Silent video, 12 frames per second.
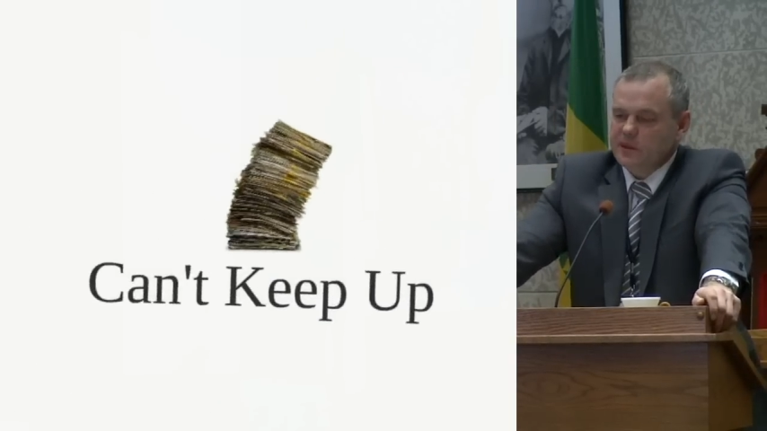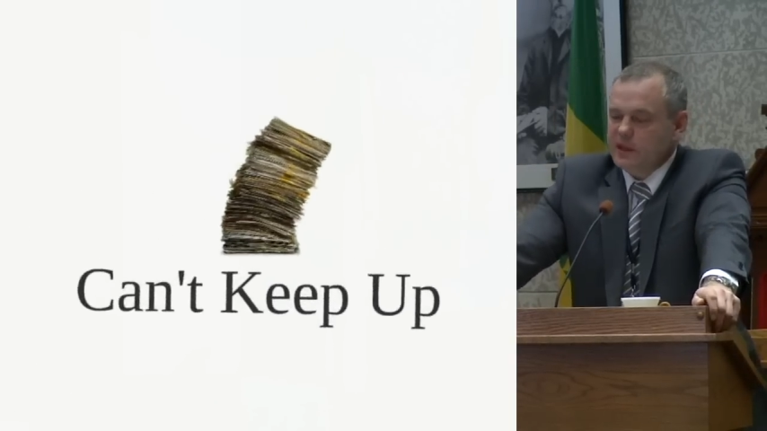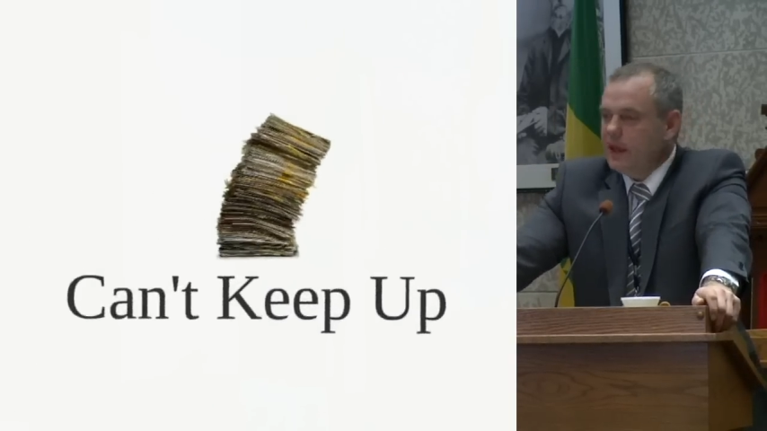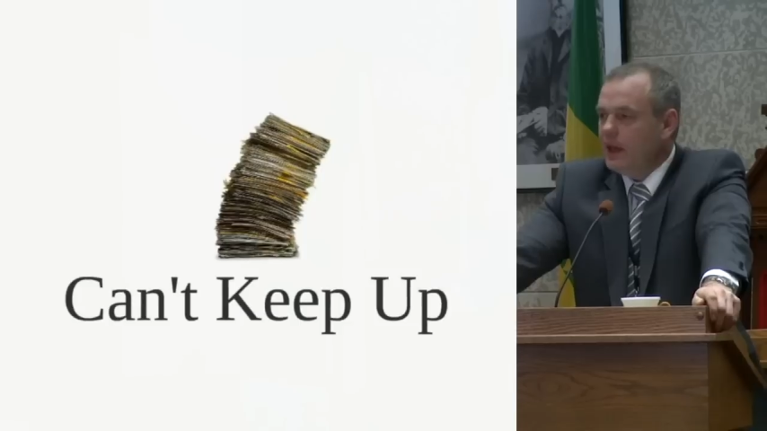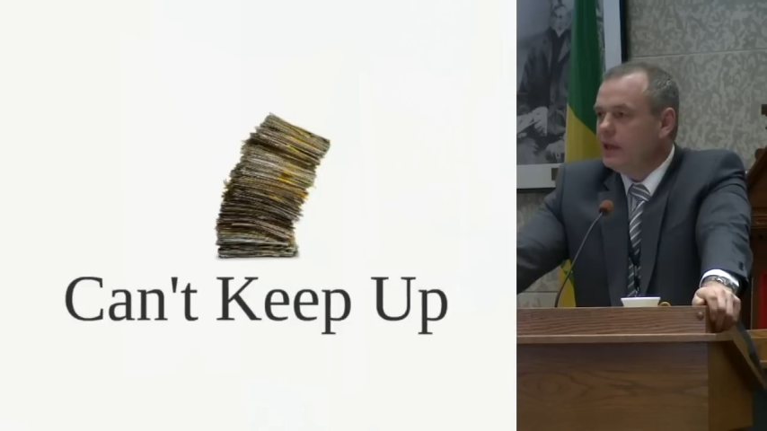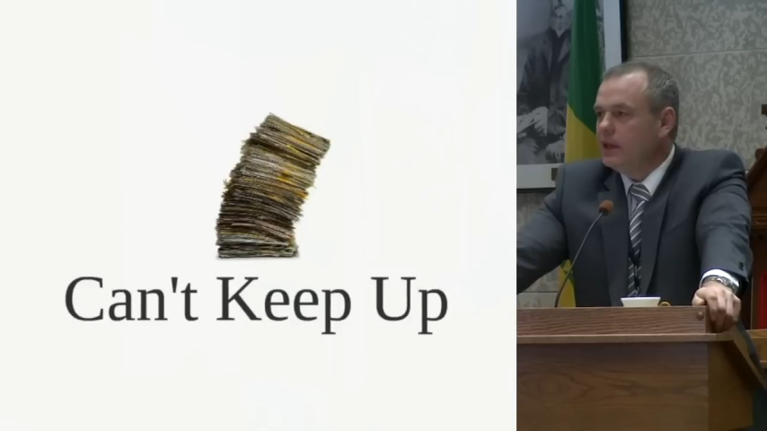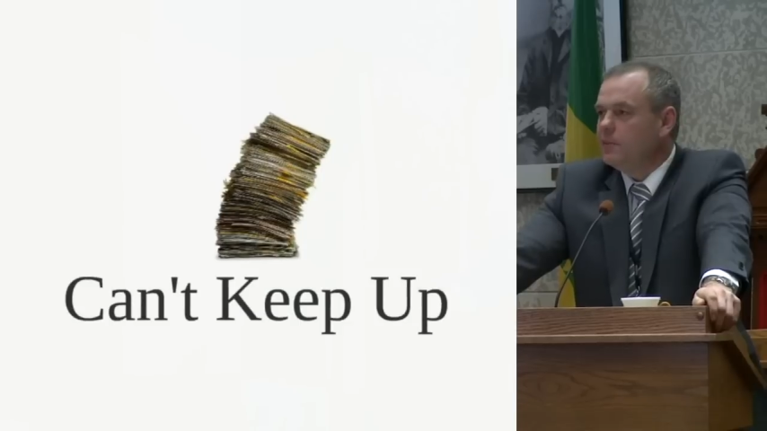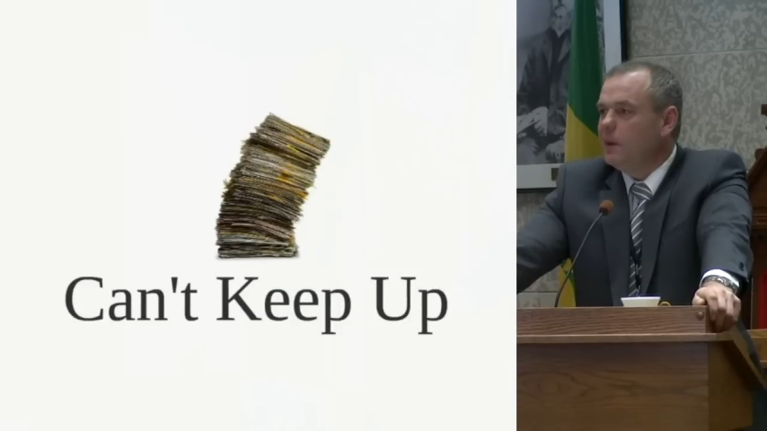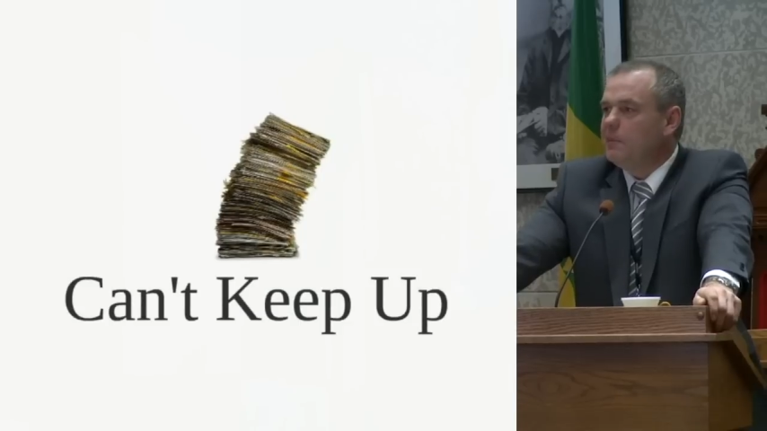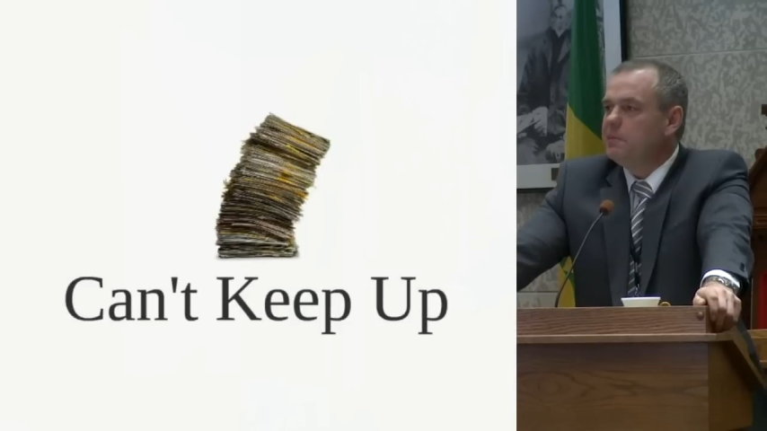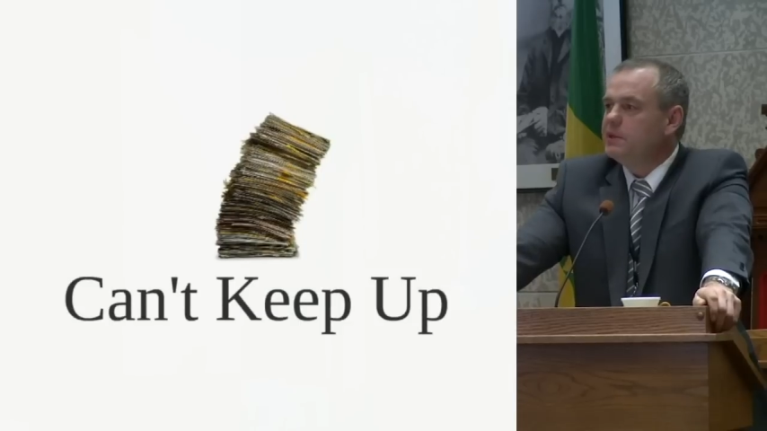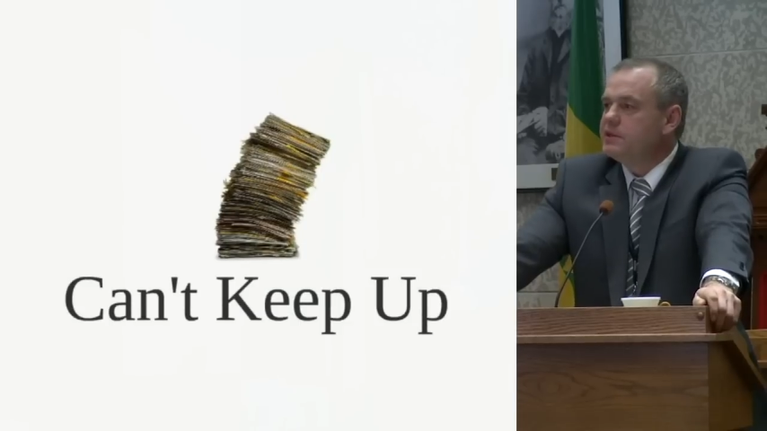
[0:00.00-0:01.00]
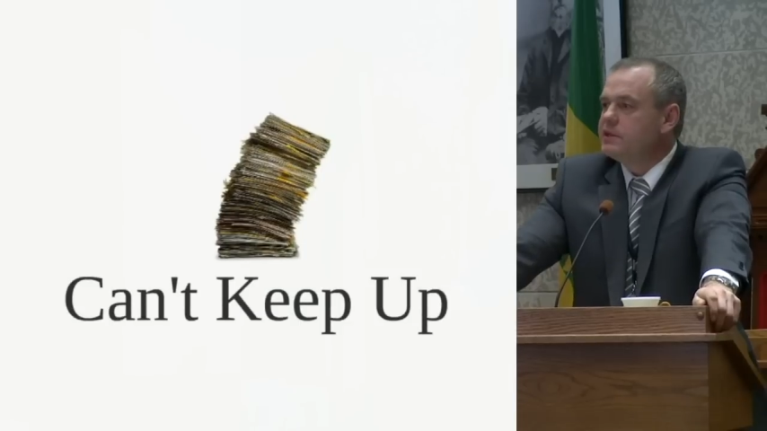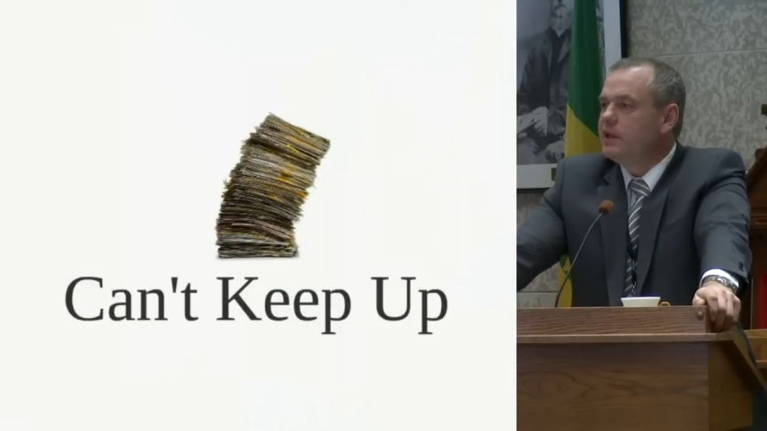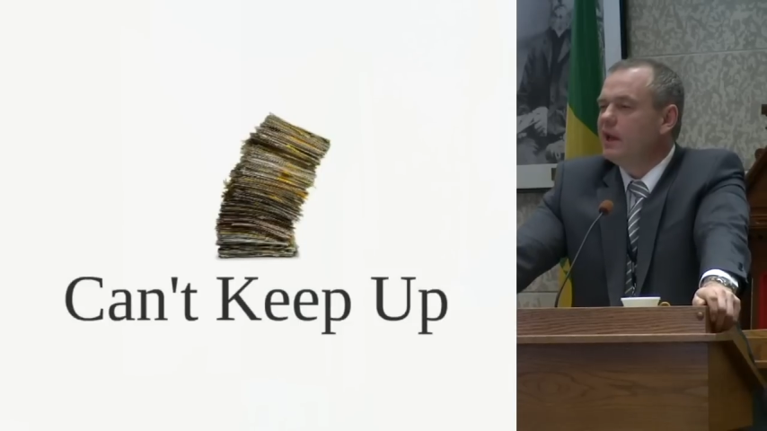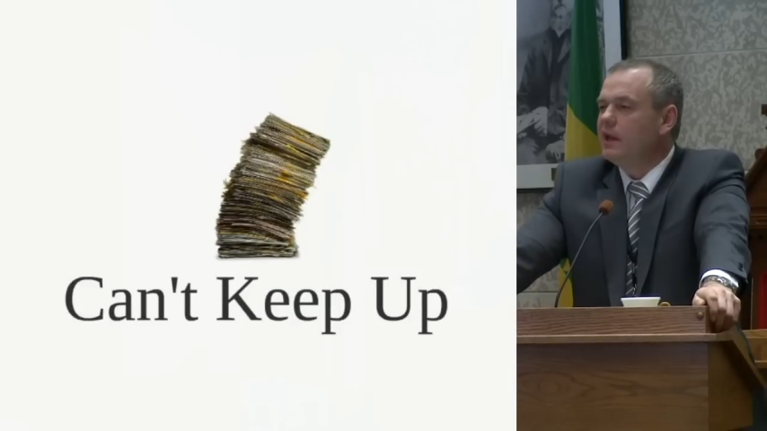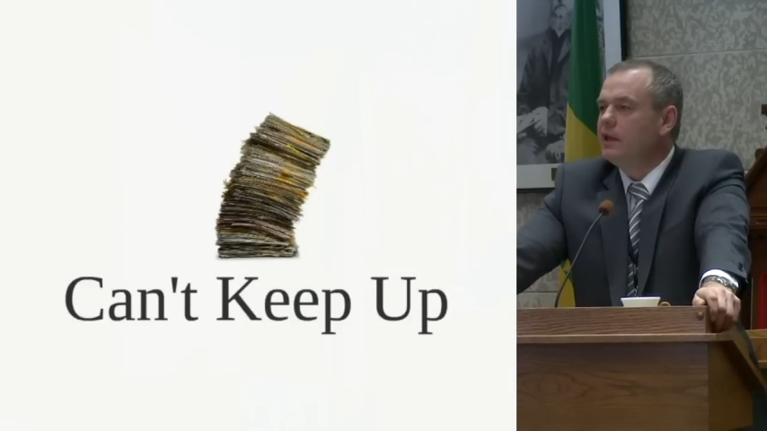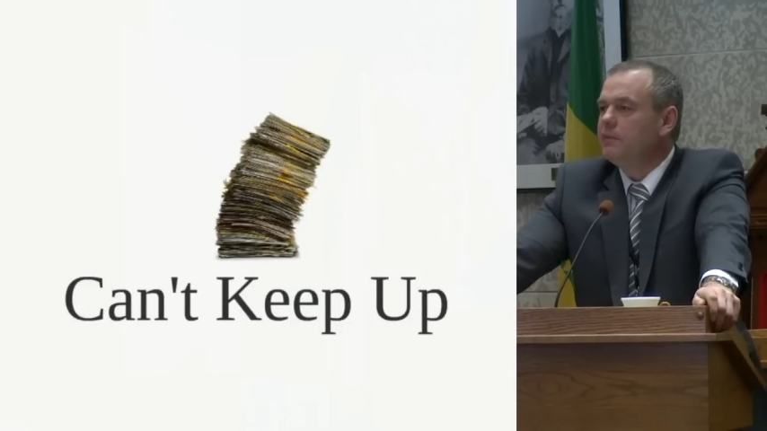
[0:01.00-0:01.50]
you can't keep up, you just
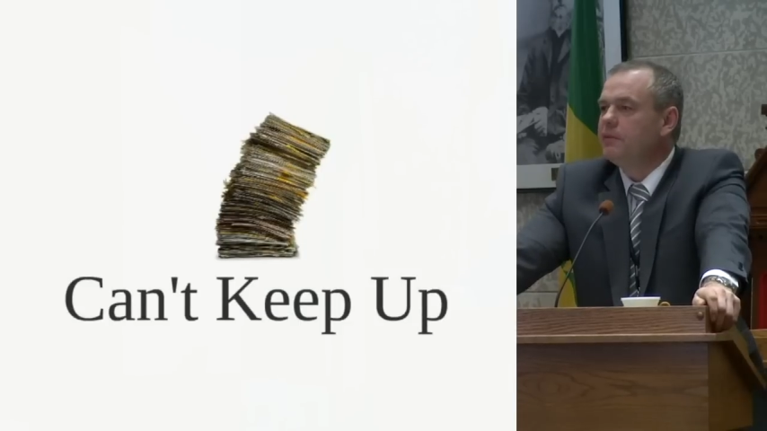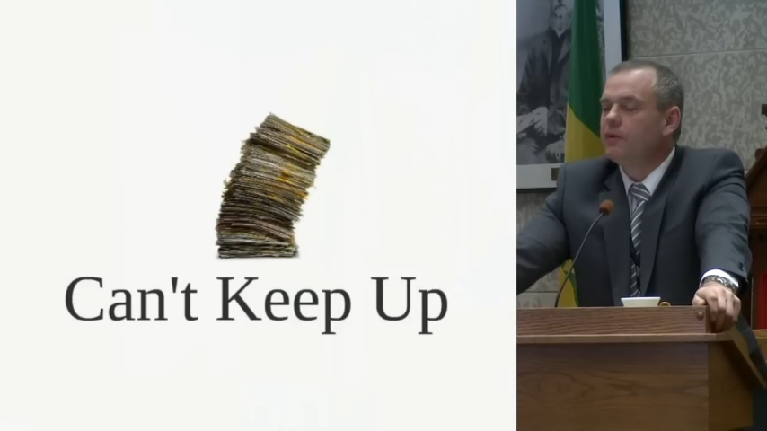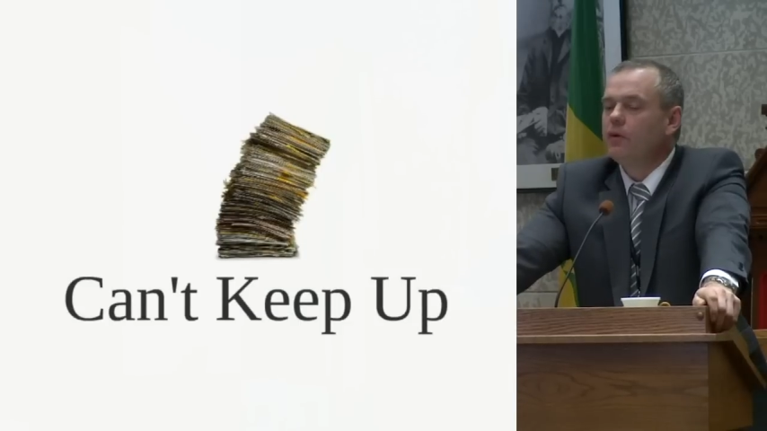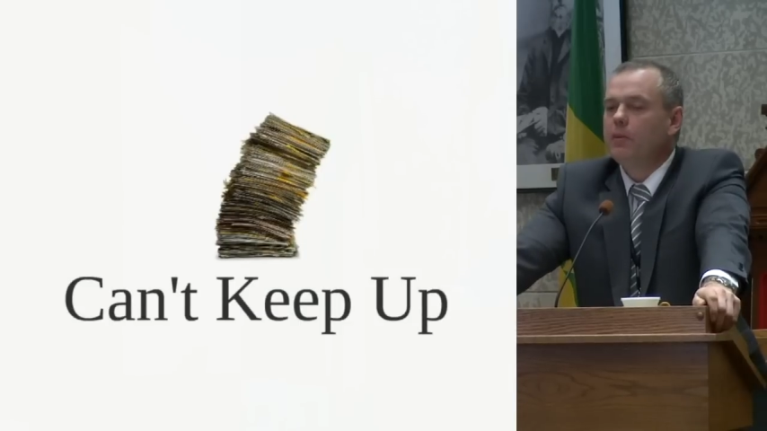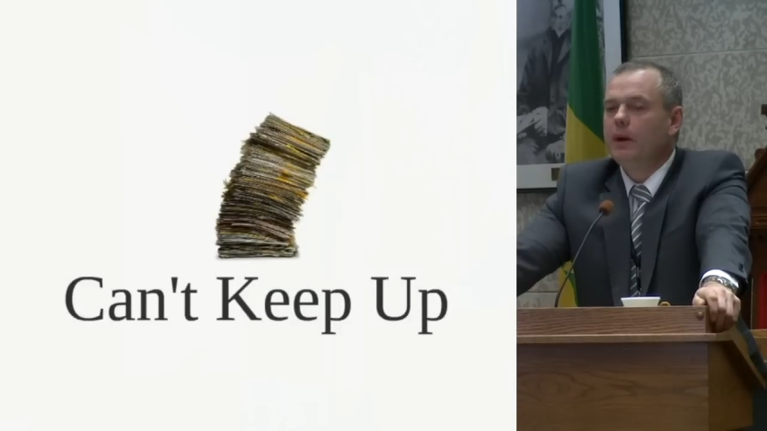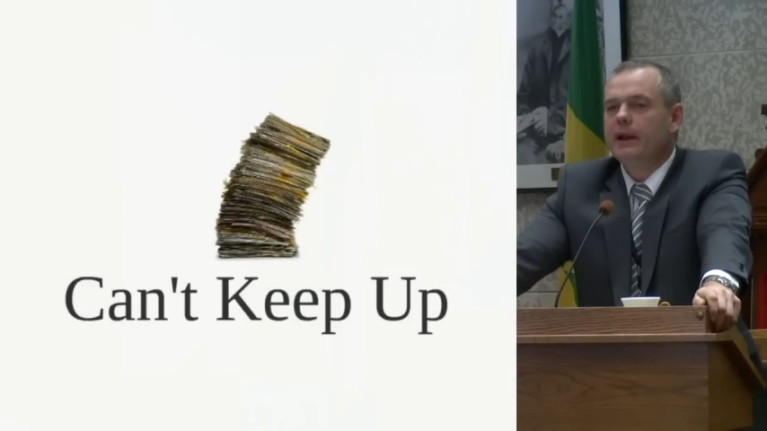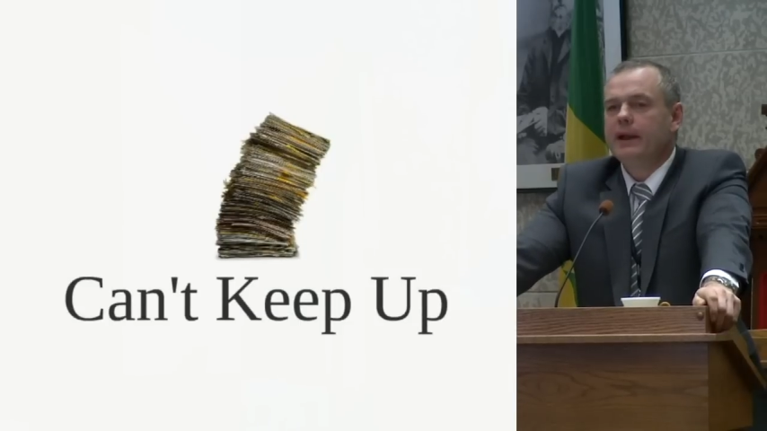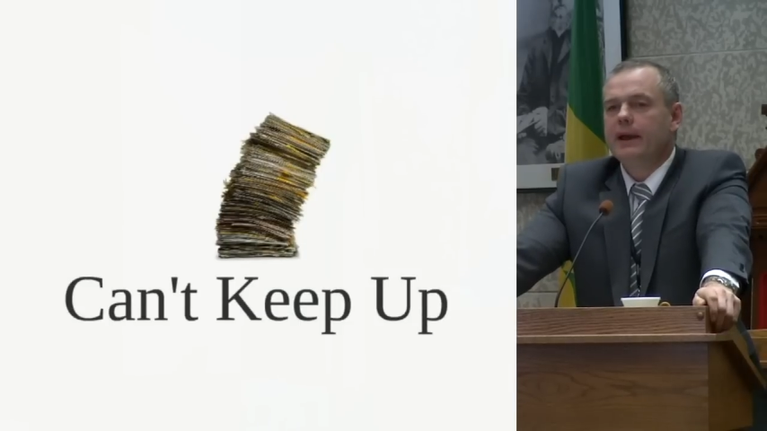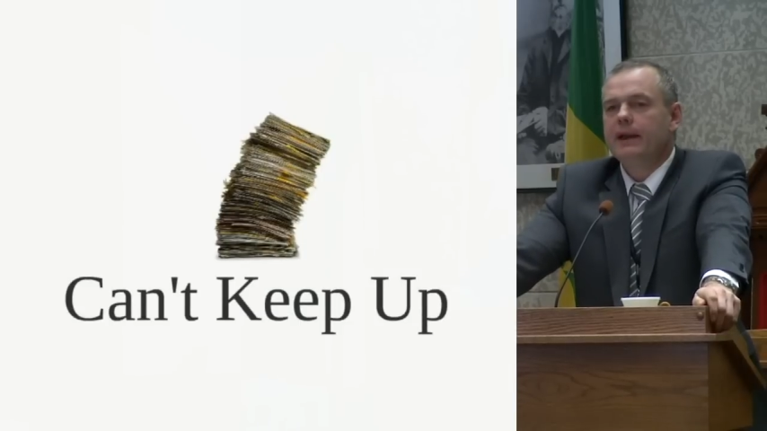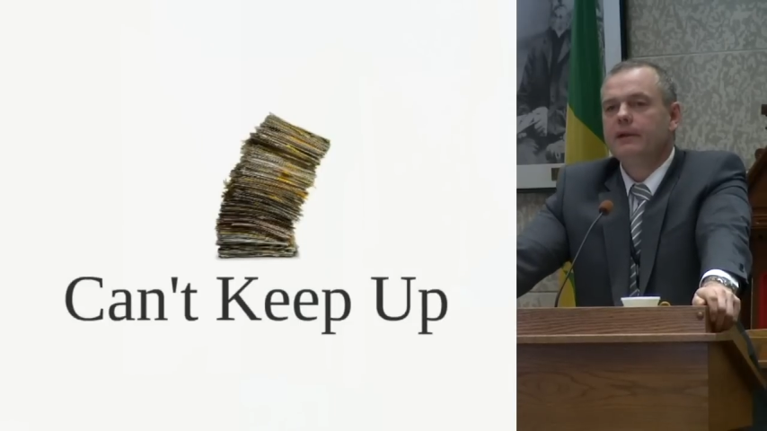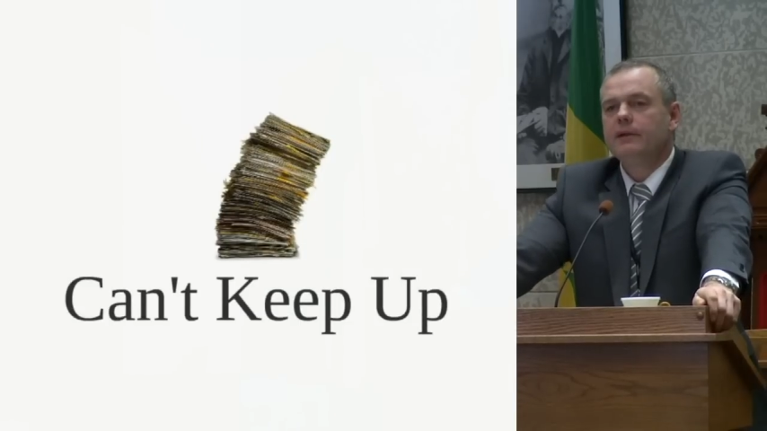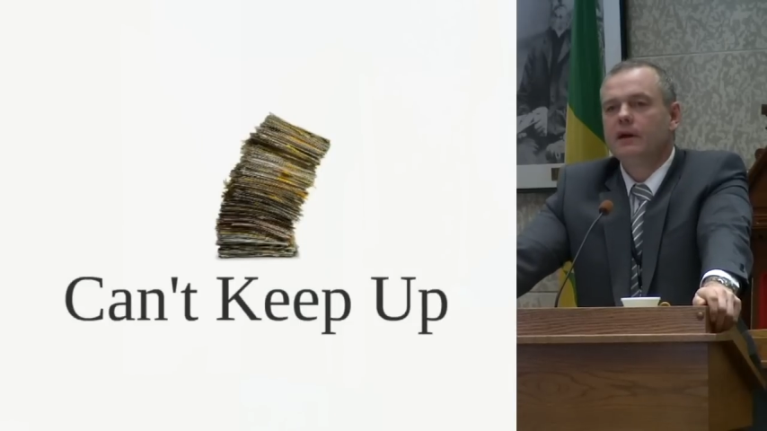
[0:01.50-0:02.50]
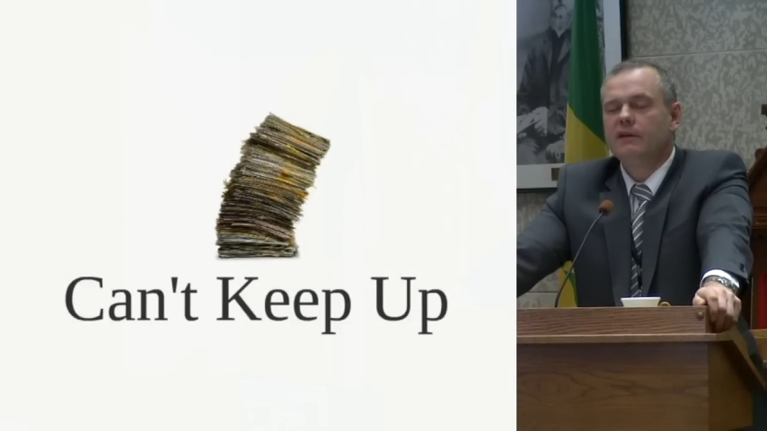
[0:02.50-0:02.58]
can't keep throwing money at it.